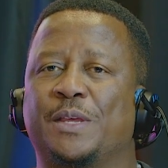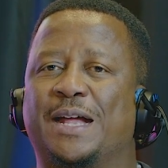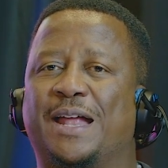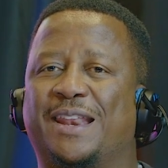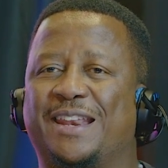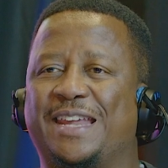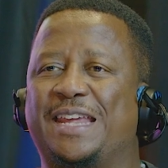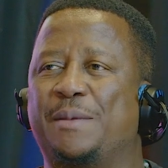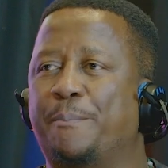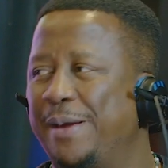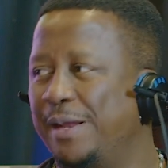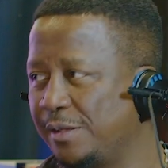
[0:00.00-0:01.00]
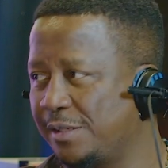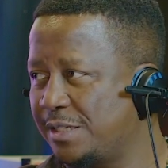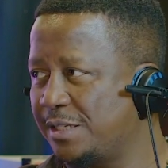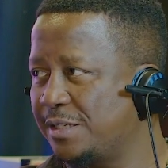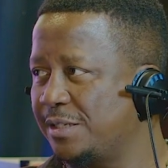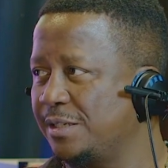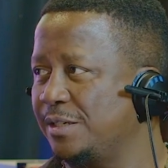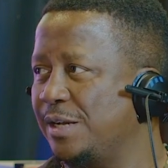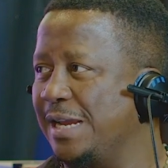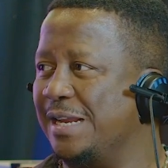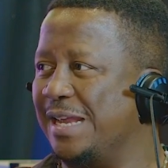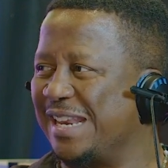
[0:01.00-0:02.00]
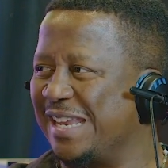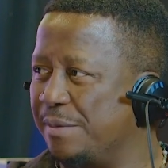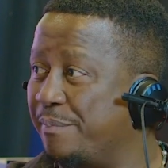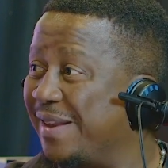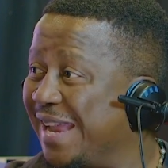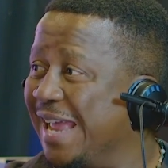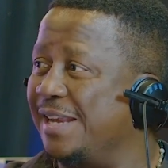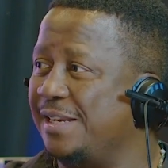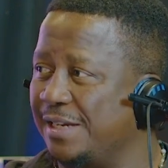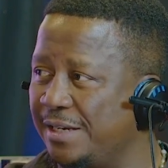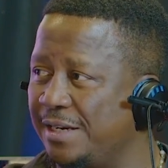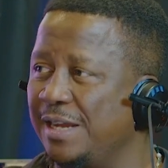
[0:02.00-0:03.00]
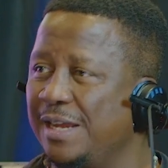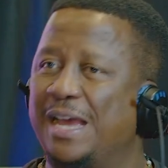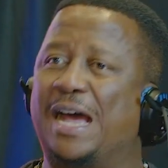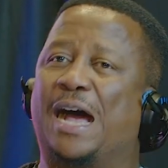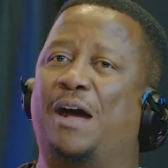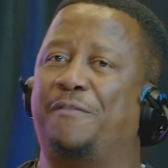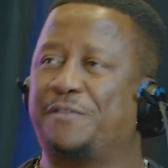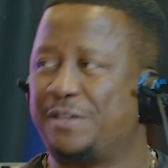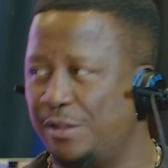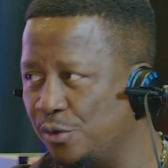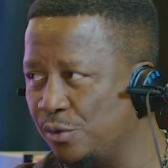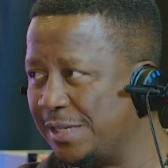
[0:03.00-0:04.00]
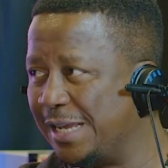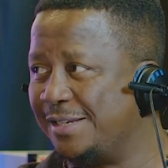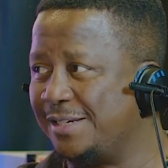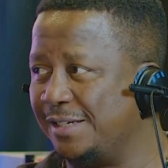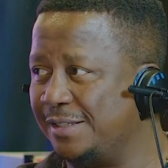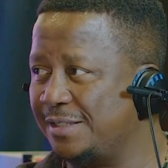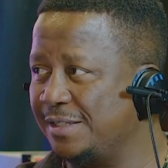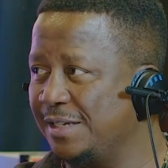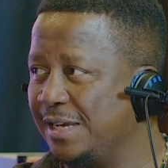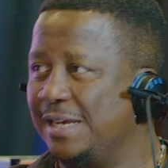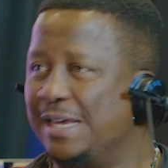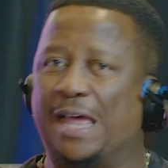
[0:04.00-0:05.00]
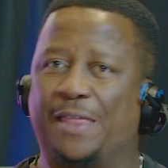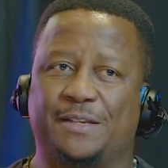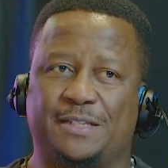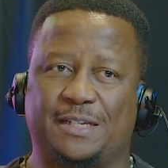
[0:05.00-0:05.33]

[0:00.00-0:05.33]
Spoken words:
rebuilt and rebranded after those 80s. Others are